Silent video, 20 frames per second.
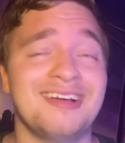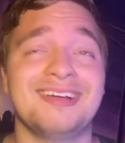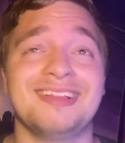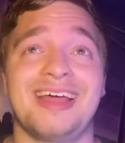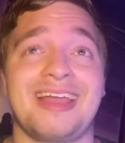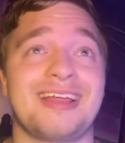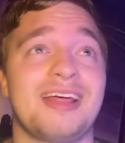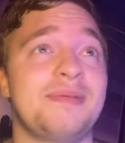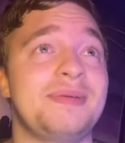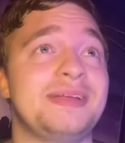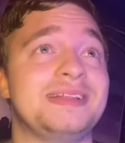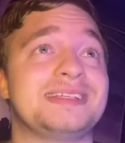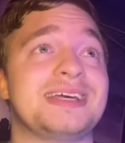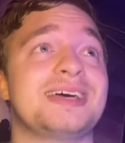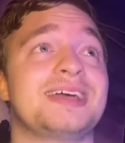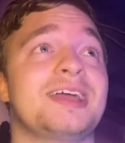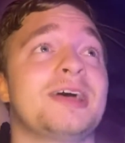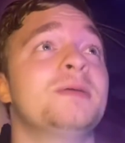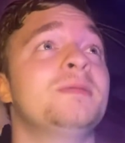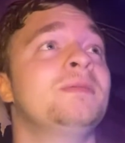Like, let me tell
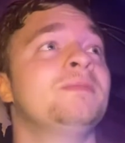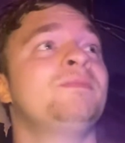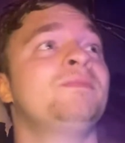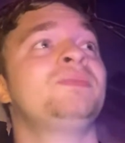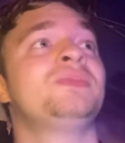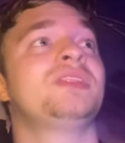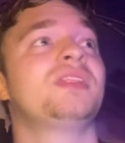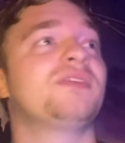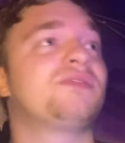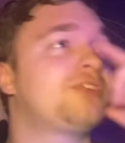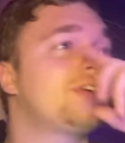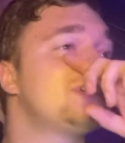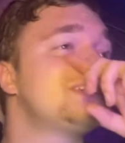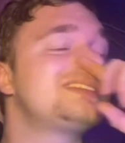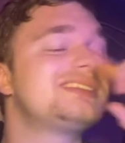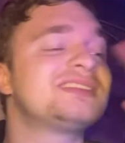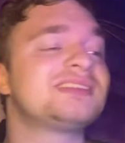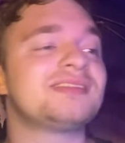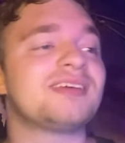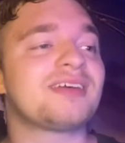you, the
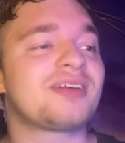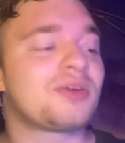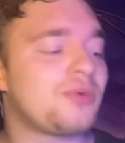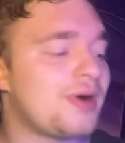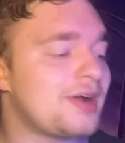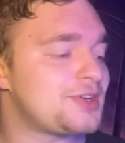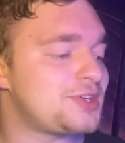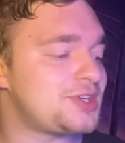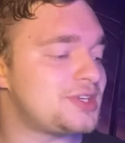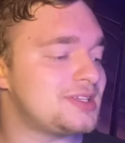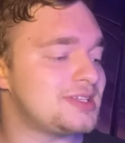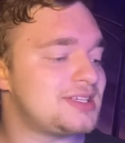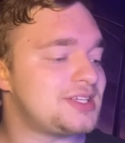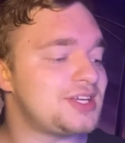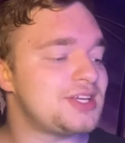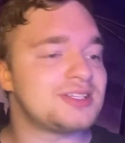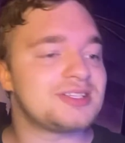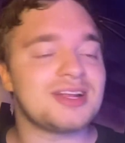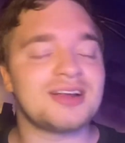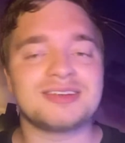first question
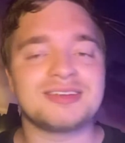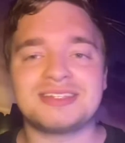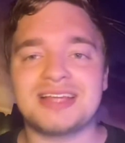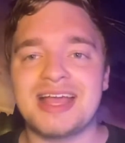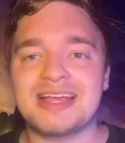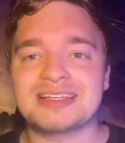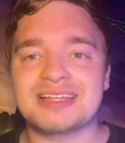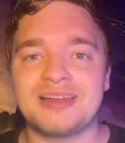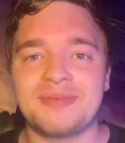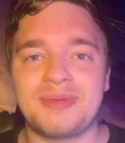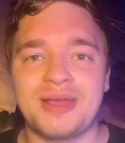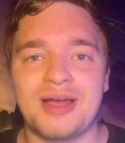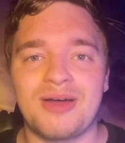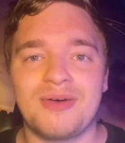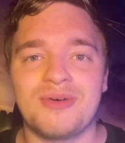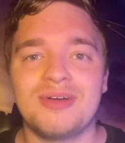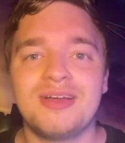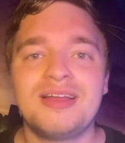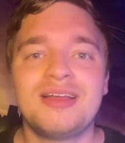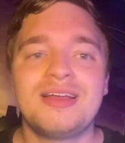she starts asking
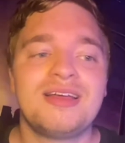about,